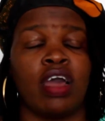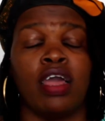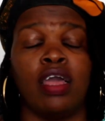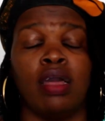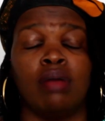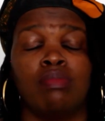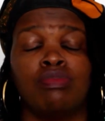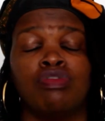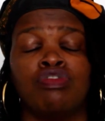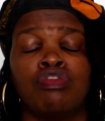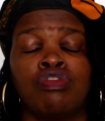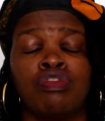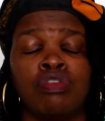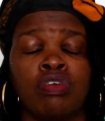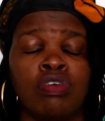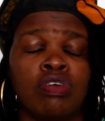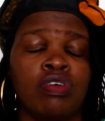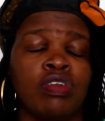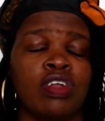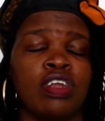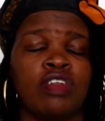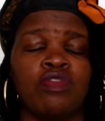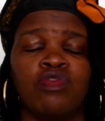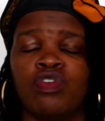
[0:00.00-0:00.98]
I am
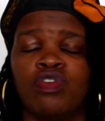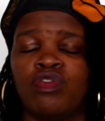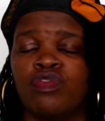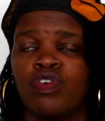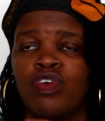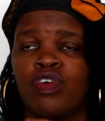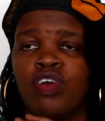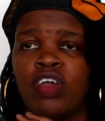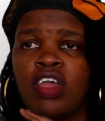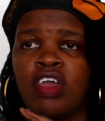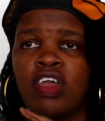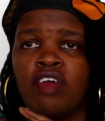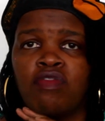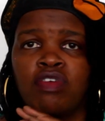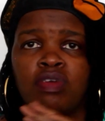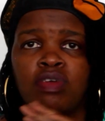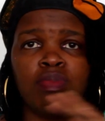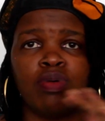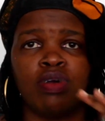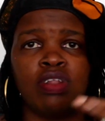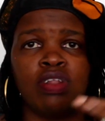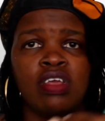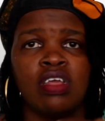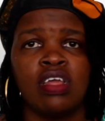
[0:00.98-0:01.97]
so grateful for
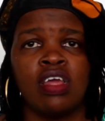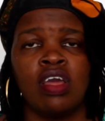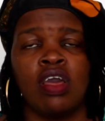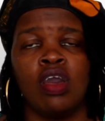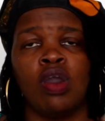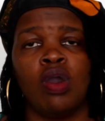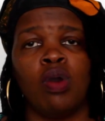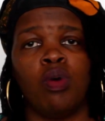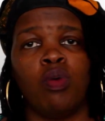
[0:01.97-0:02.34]
everybody.